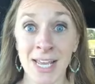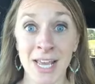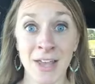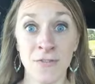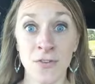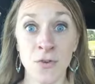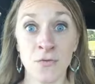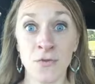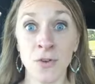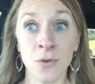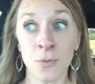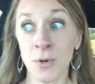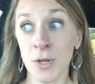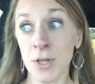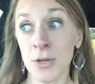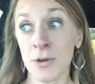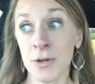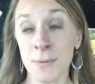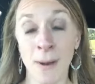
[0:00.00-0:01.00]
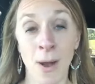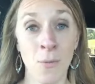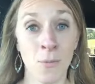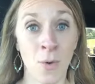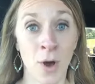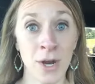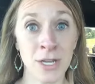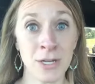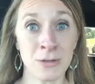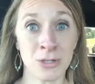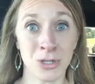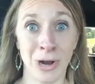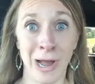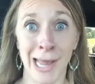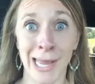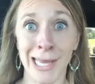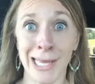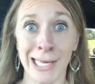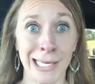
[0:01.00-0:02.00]
If you feel really good about one and you
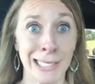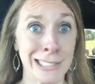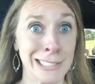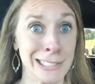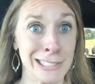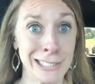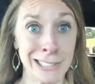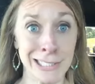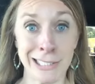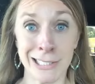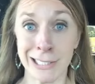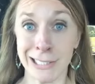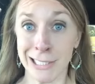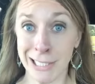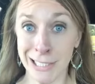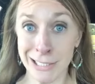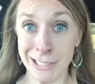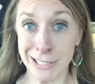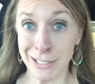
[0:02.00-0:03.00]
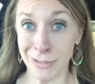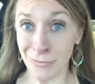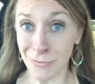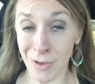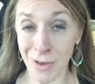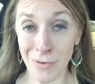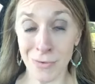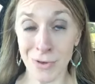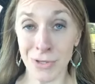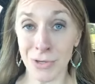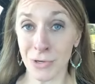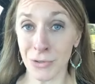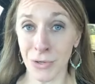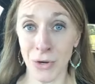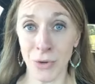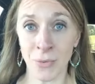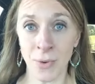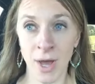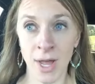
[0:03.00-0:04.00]
try it and it just does not sit well with your
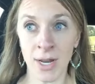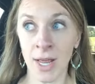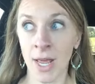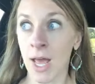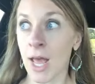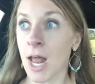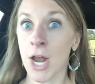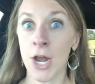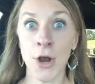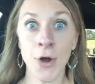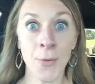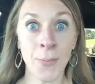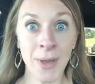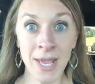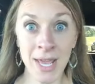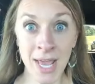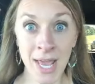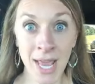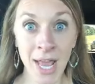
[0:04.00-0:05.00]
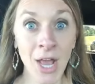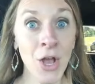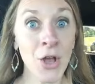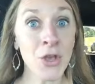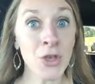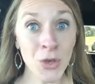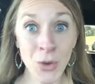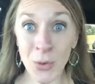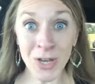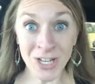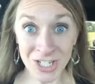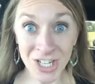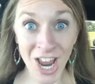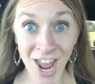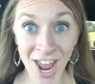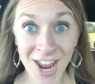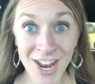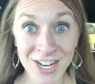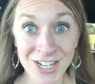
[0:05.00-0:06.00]
little one, no biggie. You can
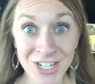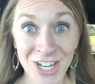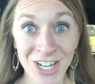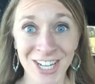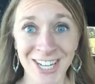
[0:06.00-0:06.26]
change.